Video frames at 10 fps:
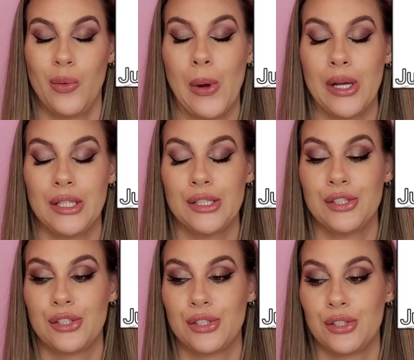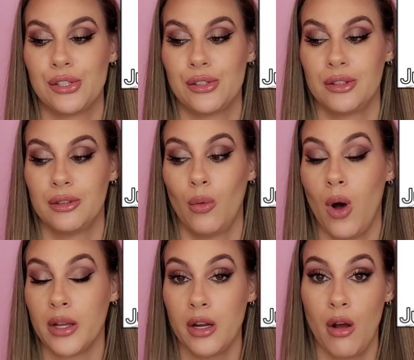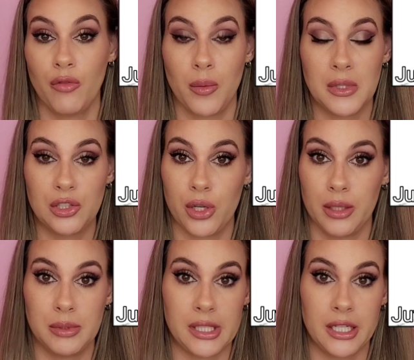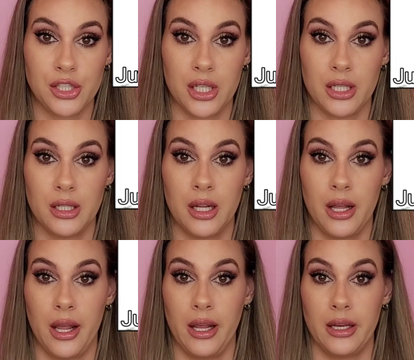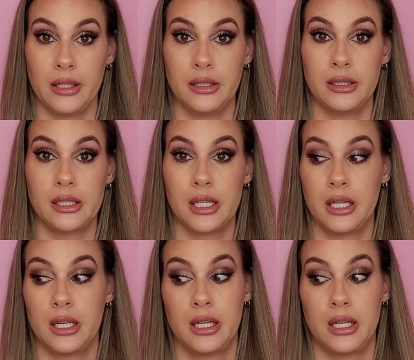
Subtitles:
was walking home from the train station, and